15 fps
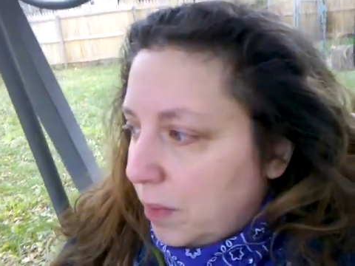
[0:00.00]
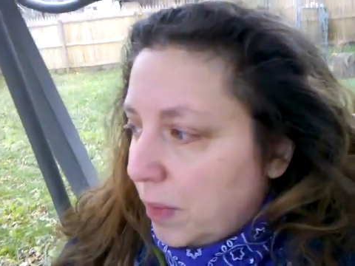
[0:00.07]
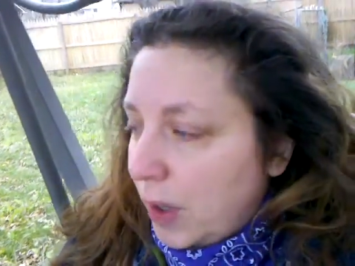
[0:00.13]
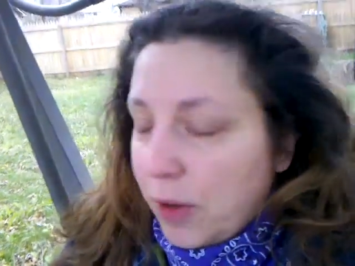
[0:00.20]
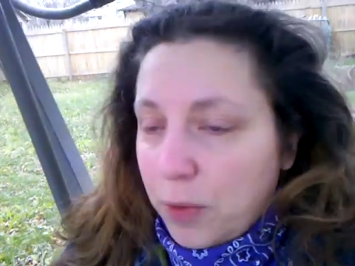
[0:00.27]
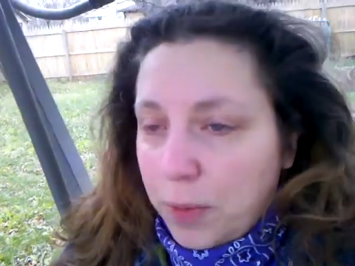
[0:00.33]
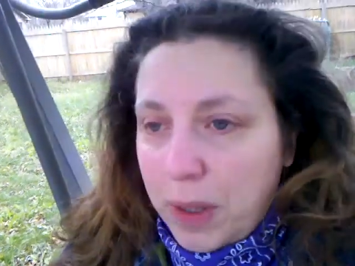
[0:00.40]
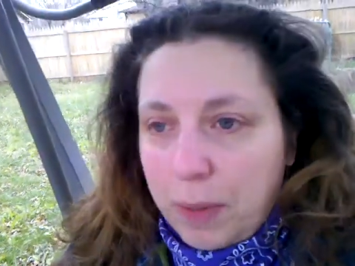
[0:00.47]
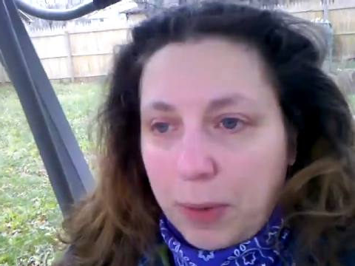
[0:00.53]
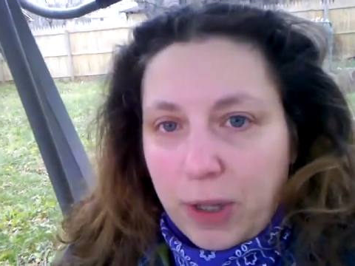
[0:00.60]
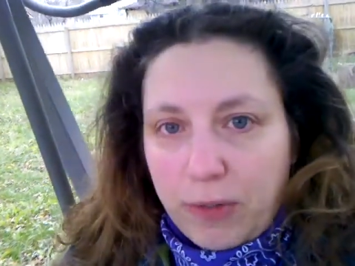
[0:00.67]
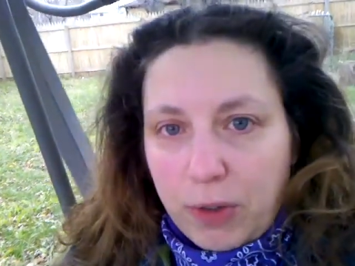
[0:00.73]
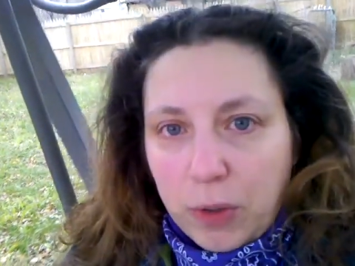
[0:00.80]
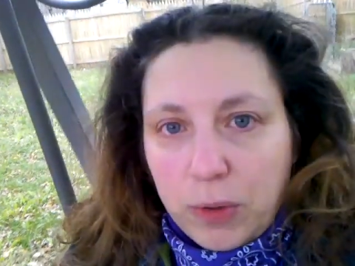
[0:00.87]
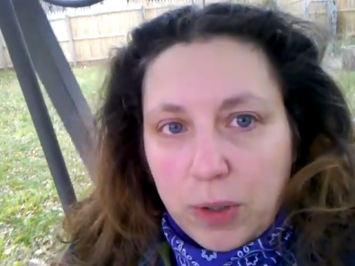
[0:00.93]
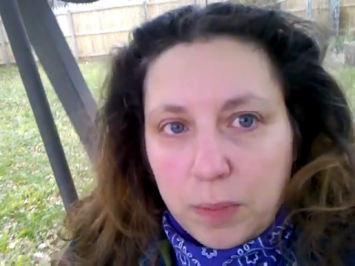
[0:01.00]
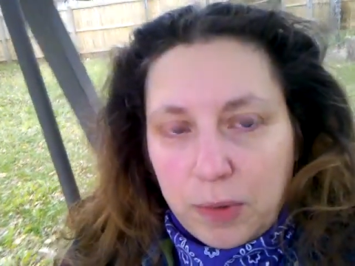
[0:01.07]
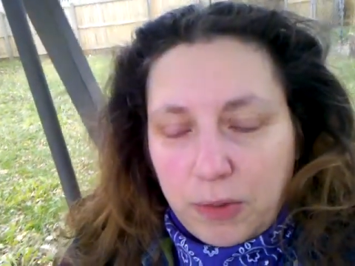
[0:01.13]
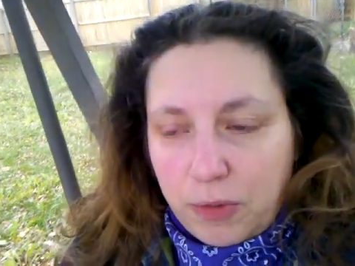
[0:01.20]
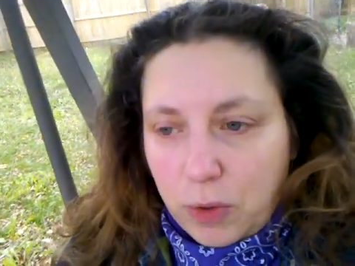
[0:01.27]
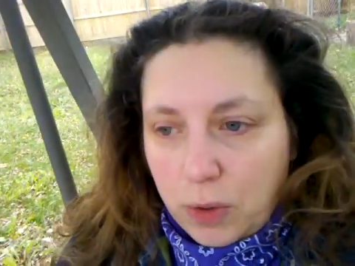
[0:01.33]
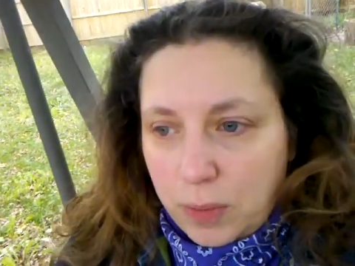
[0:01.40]
other people have owned them
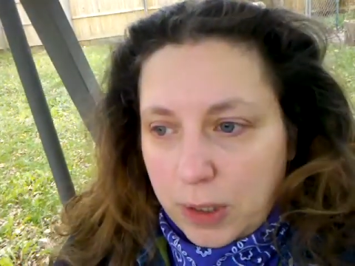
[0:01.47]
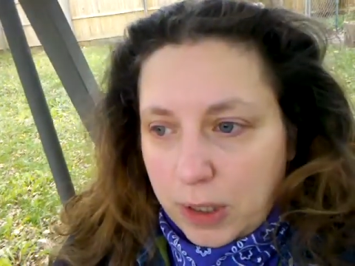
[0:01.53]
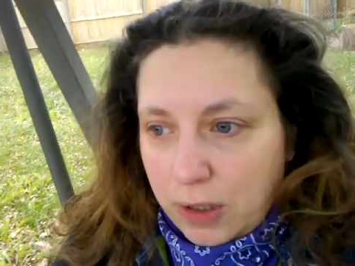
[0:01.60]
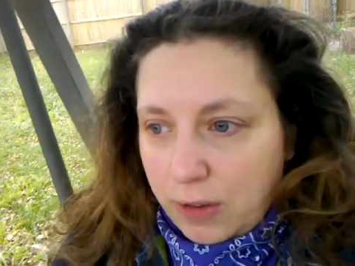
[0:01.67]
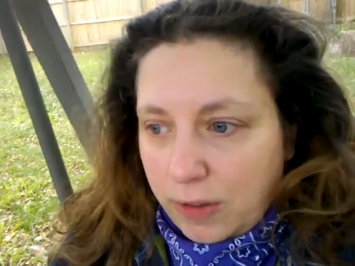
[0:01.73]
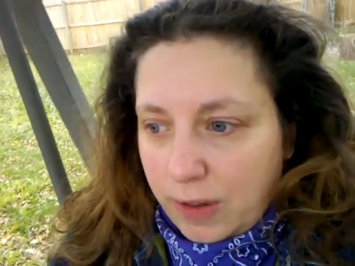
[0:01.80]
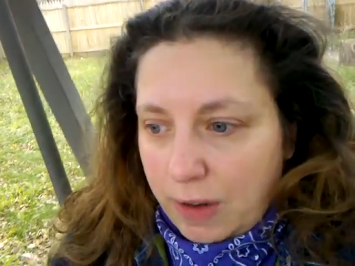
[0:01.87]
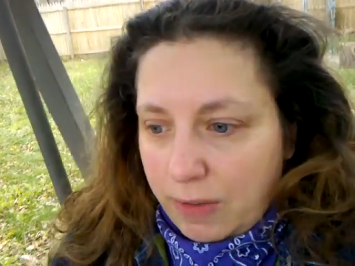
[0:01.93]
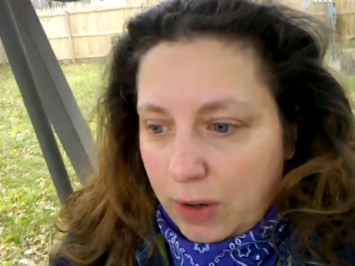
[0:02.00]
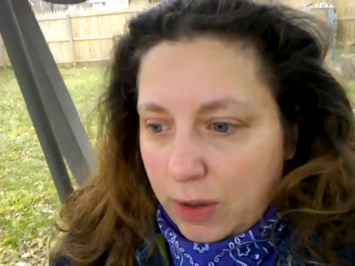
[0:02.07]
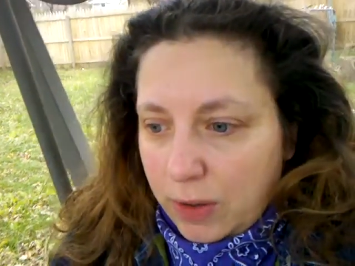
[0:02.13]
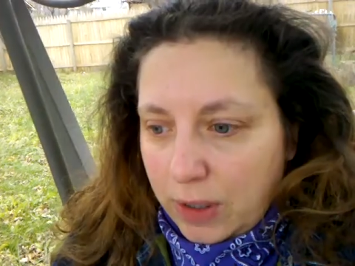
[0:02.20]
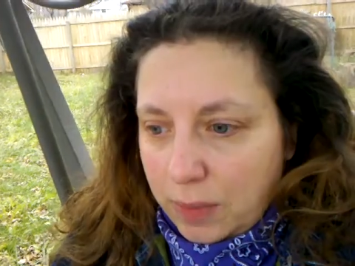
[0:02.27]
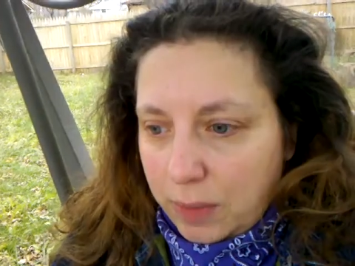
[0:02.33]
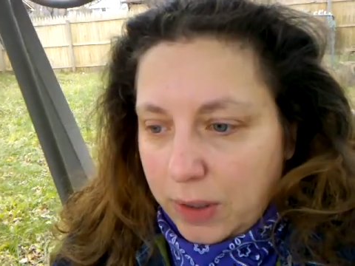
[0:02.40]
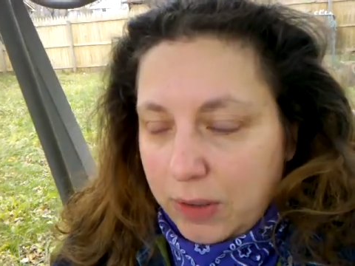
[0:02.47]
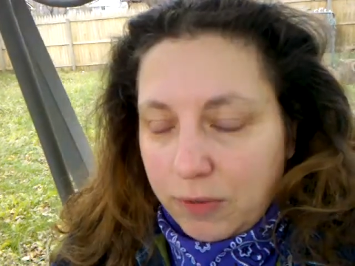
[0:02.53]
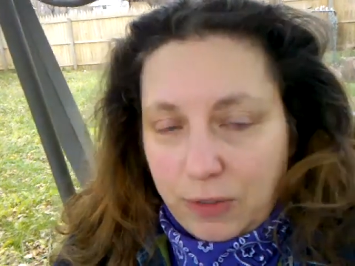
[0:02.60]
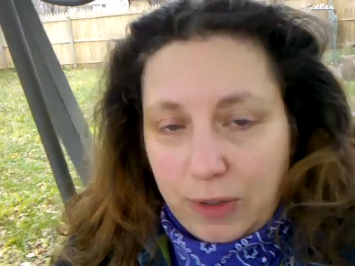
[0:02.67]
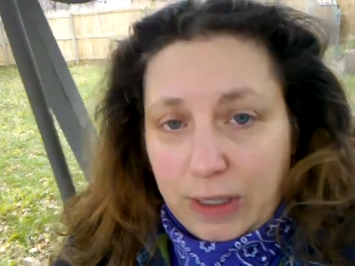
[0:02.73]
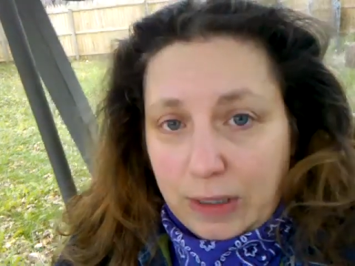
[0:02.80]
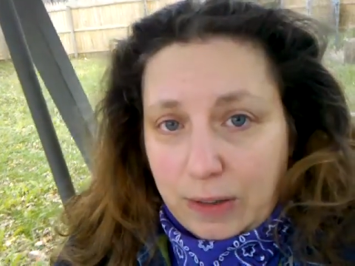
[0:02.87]
before because they've already been
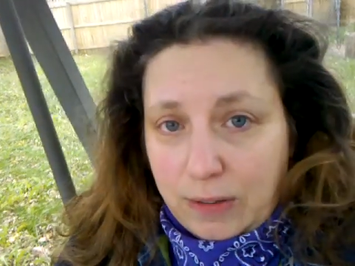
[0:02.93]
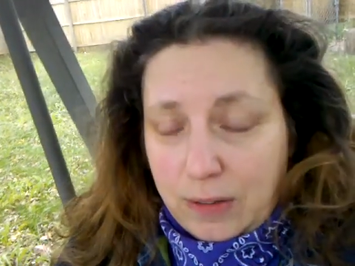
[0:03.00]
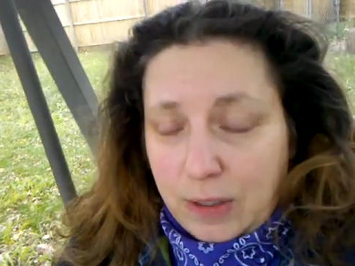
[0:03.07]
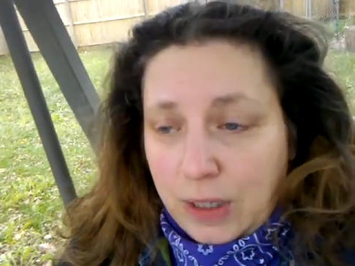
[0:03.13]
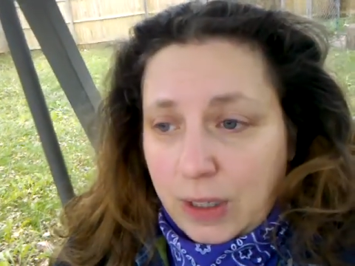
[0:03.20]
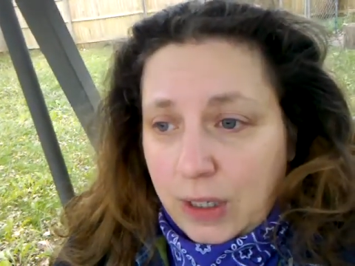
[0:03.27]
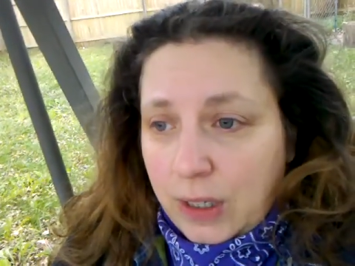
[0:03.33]
fixed.